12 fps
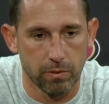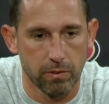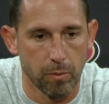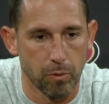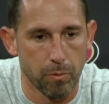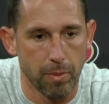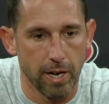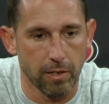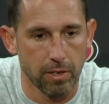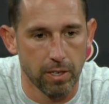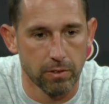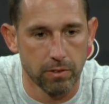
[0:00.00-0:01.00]
with similar
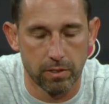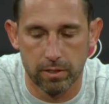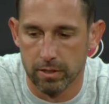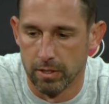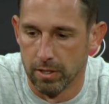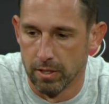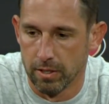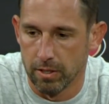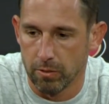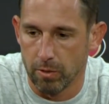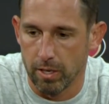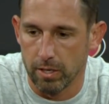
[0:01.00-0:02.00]
backgrounds, and
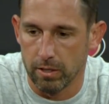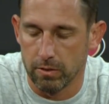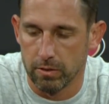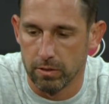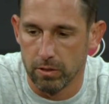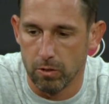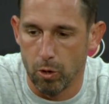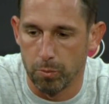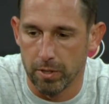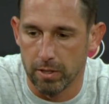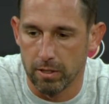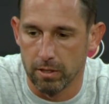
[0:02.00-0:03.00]
that's why it's you
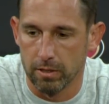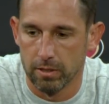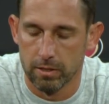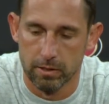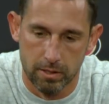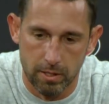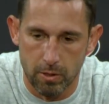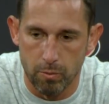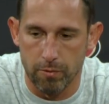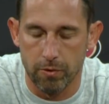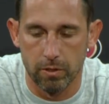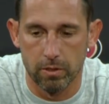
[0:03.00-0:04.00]
hope that they're.
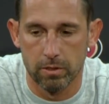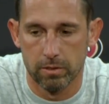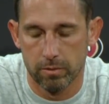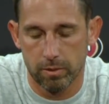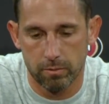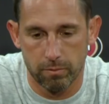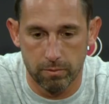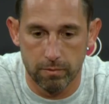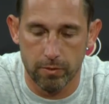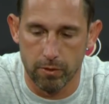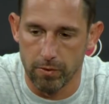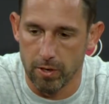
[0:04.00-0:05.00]
We feel we
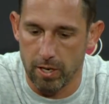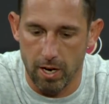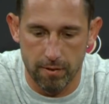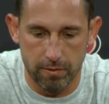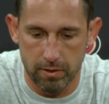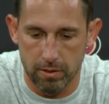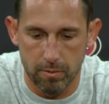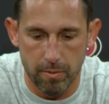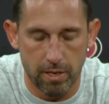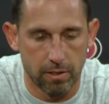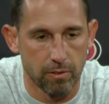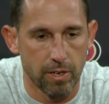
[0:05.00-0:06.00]
feel very confident they're
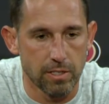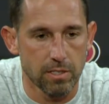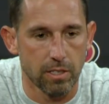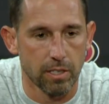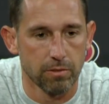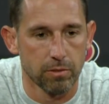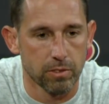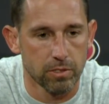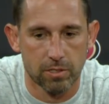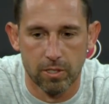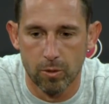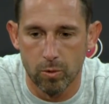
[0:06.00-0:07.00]
made of the right stuff,
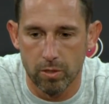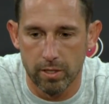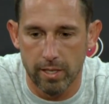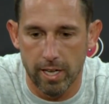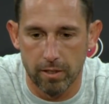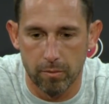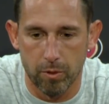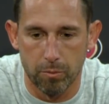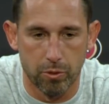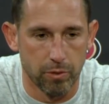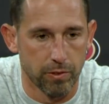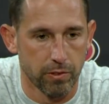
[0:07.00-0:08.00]
which will allow them to
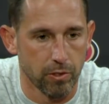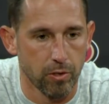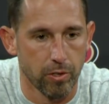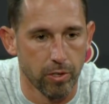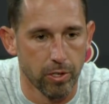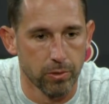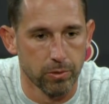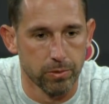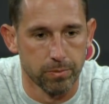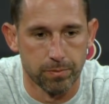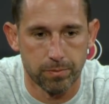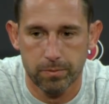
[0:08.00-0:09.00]
improve as their career goes.
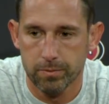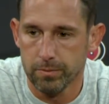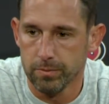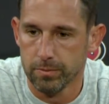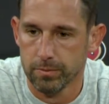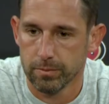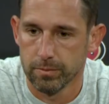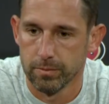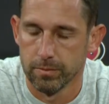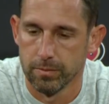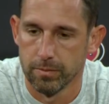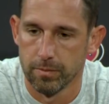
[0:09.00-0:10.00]

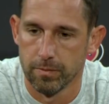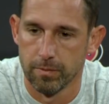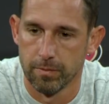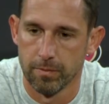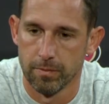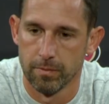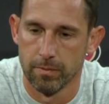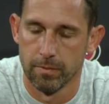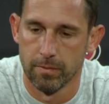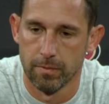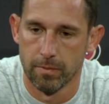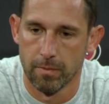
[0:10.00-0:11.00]
Last week during
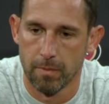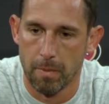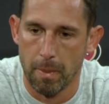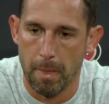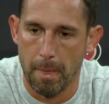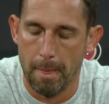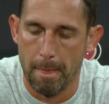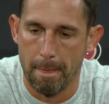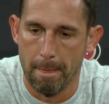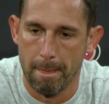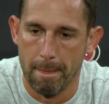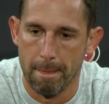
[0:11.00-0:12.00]
practice, it was a fourth down.